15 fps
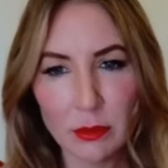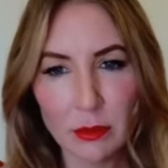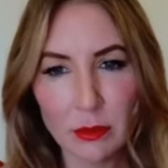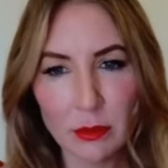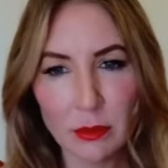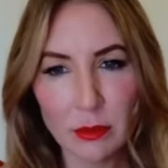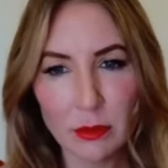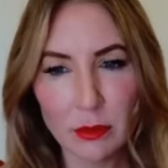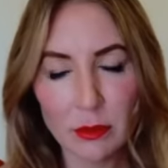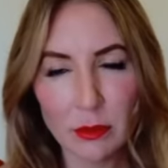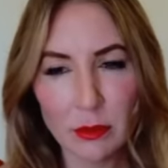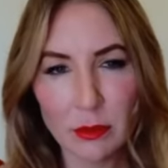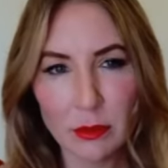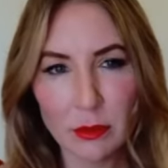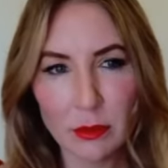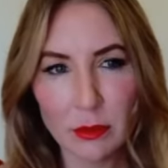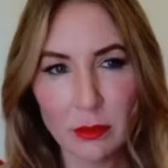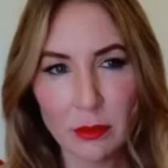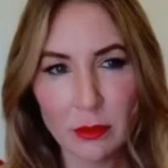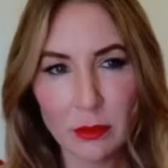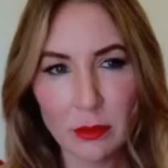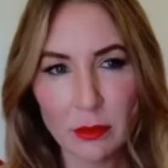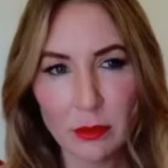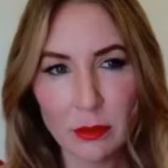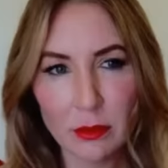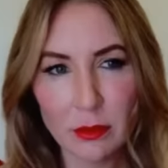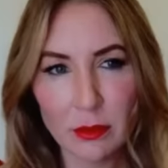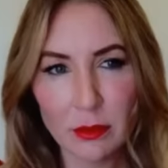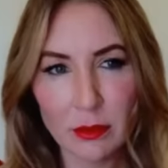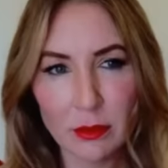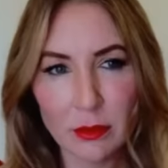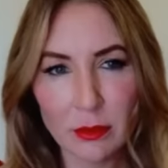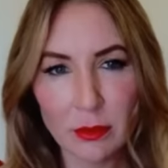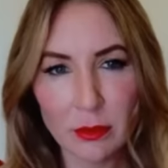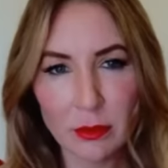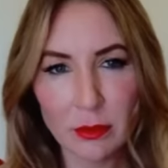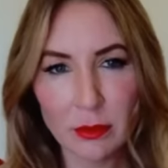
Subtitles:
No words are spoken by the person on screen.